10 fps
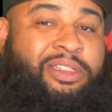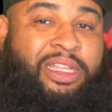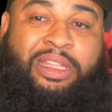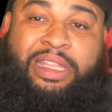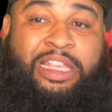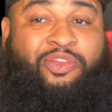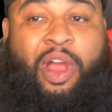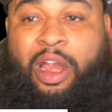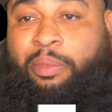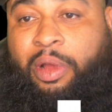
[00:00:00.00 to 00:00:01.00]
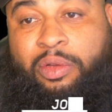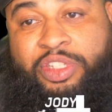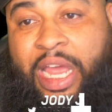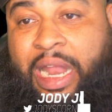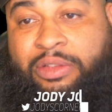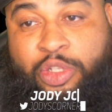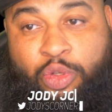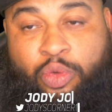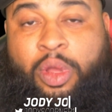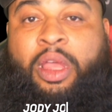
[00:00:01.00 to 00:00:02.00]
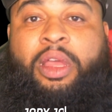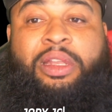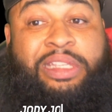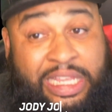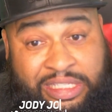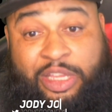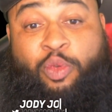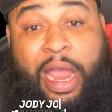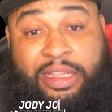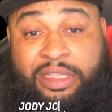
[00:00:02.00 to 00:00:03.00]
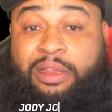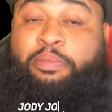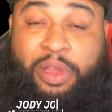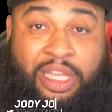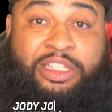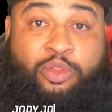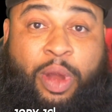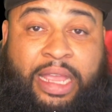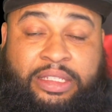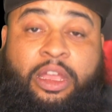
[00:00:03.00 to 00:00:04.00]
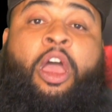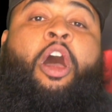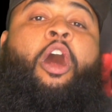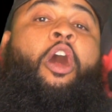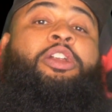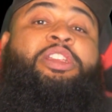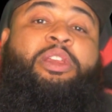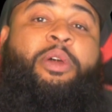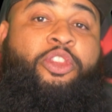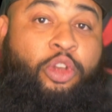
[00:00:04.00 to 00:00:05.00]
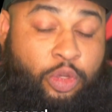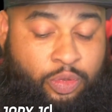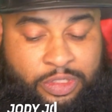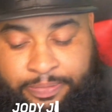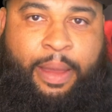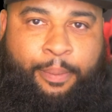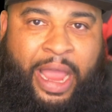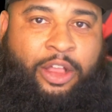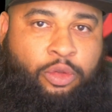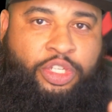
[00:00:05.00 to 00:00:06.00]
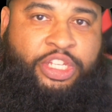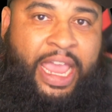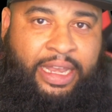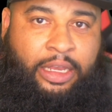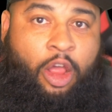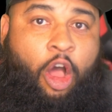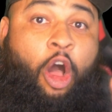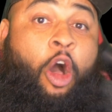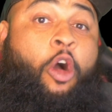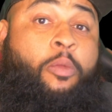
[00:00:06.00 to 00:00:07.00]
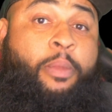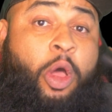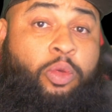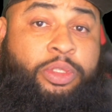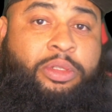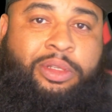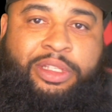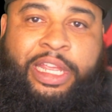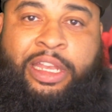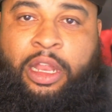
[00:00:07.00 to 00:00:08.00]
think that that's fire, bro. Shout out to DC Rising because it's rising. On to some other news. Michael Shannon almost didn't